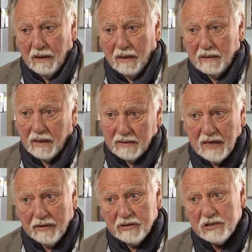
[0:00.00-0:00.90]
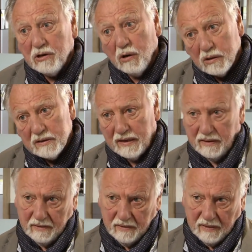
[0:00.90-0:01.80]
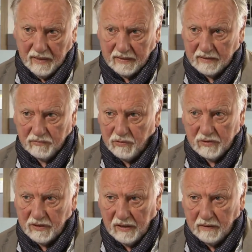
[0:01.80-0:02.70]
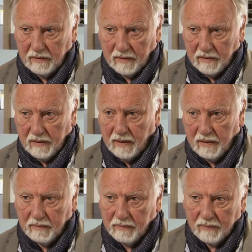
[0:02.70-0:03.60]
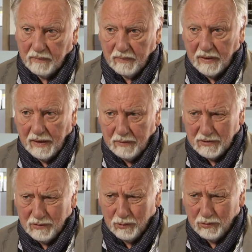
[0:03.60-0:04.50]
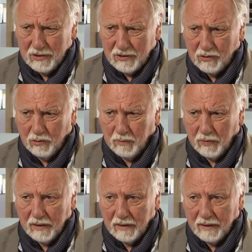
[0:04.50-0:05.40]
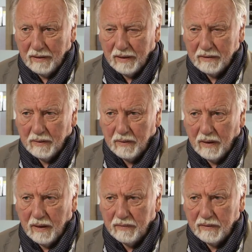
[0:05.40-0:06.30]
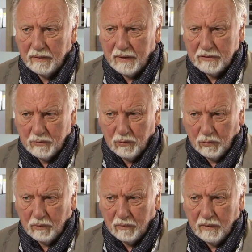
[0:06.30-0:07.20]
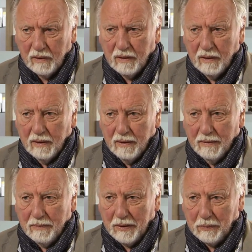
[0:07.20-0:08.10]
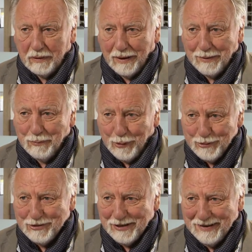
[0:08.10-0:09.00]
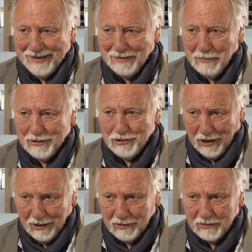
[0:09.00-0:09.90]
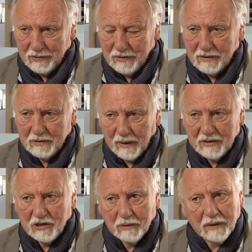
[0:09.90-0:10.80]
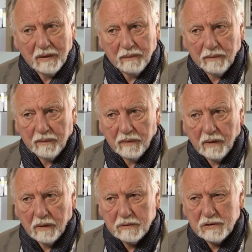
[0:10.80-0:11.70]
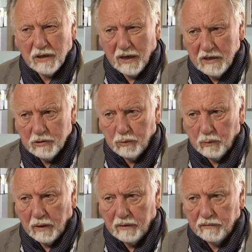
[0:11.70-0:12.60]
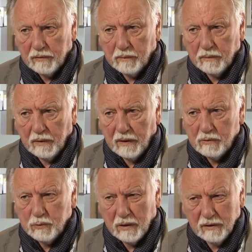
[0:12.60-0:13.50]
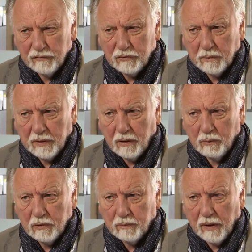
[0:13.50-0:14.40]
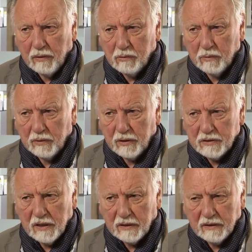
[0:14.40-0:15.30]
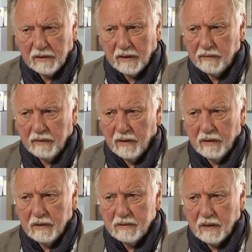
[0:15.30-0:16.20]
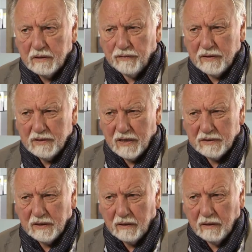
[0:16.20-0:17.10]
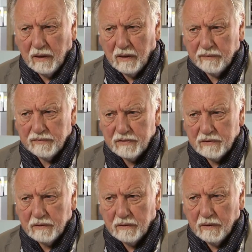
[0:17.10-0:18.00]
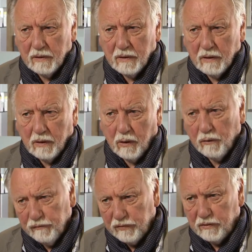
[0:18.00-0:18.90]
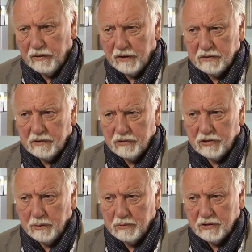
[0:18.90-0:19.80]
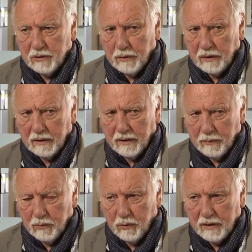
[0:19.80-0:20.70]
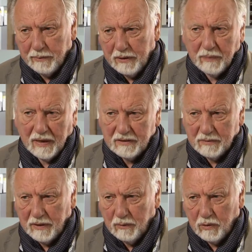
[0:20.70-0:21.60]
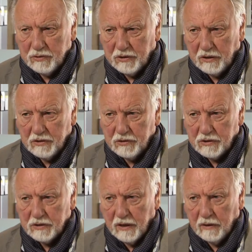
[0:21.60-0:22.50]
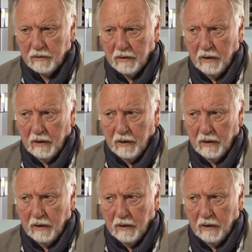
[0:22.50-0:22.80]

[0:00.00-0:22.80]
And like Terry Scott had a routine where he was a naughty schoolboy. And these are all people that I'd watched it in my childhood, and to actually be on stage with one of them. And it was wonderful to be on with Beryl because I could get such fantastic laughs off the things that she was doing, and they were all coming back to me watching it just now.